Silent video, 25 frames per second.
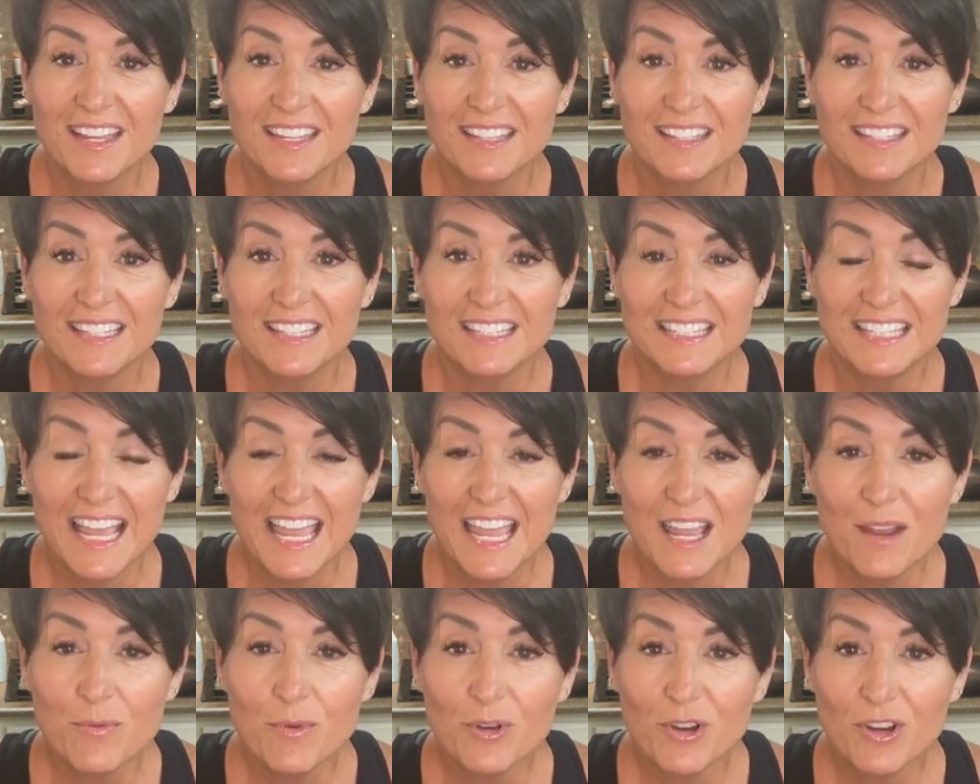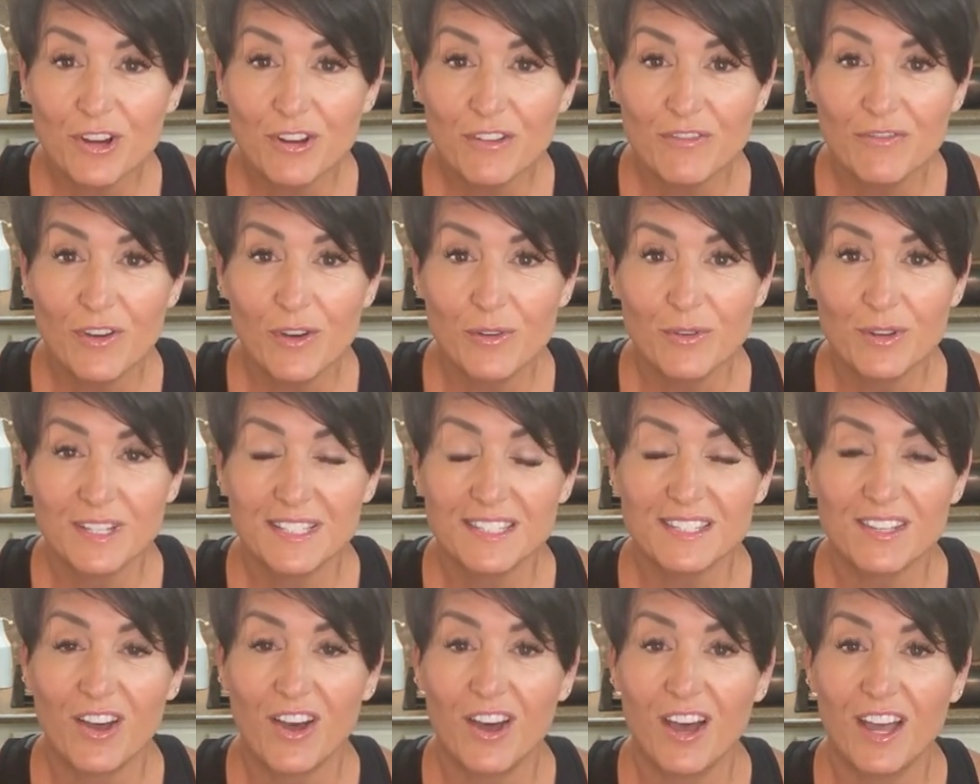today we're gonna
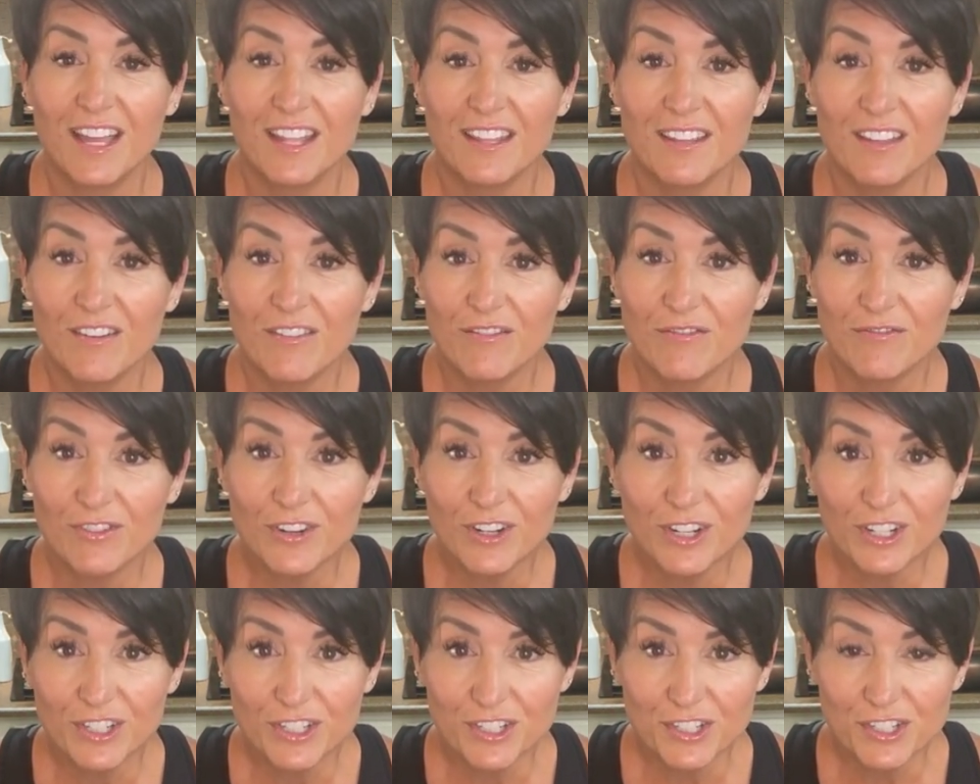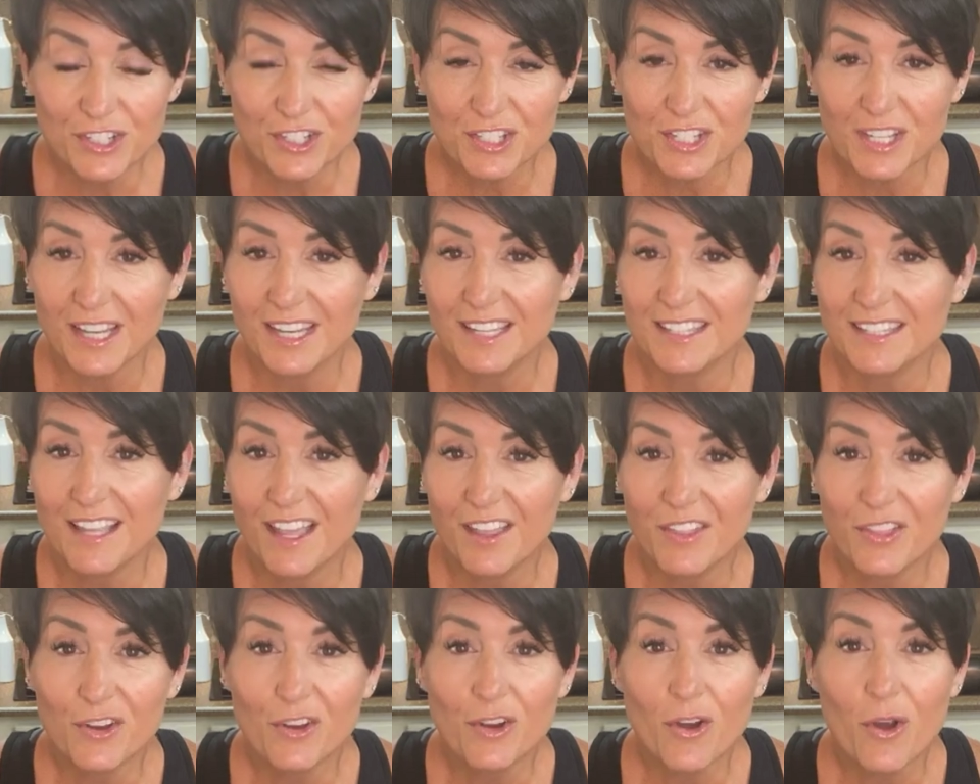focus on first
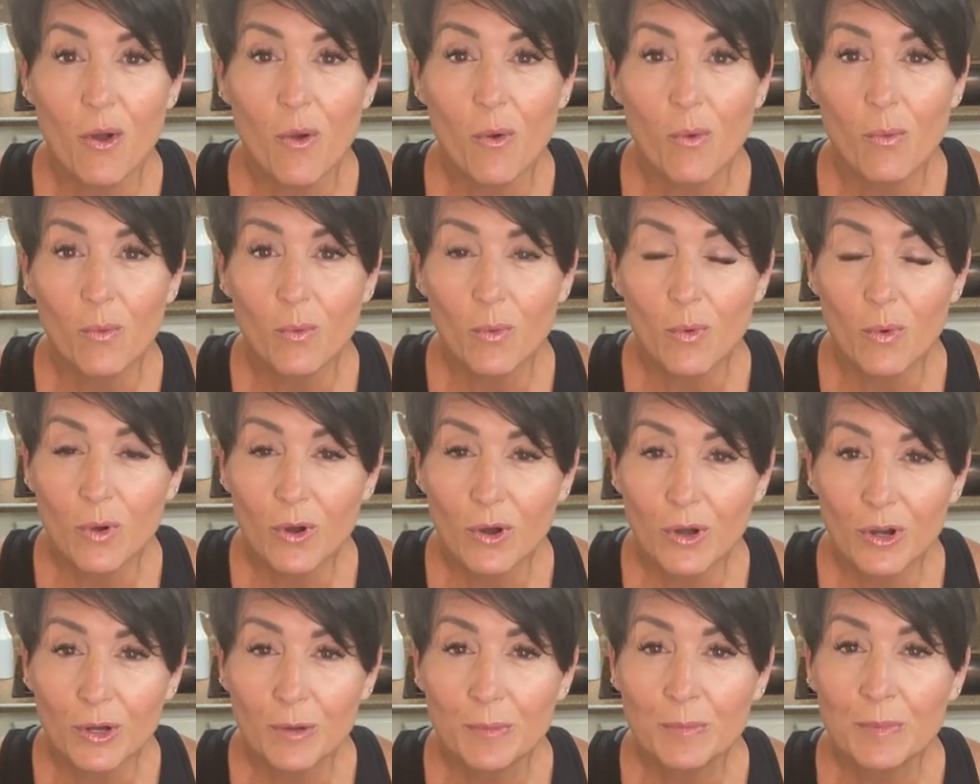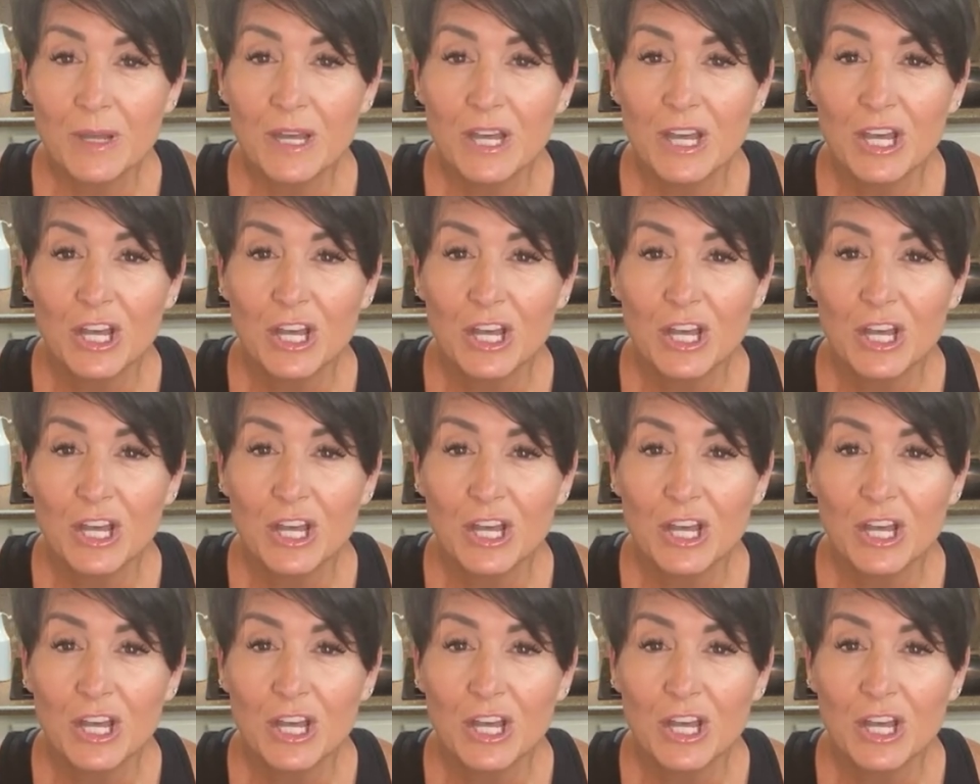another warm,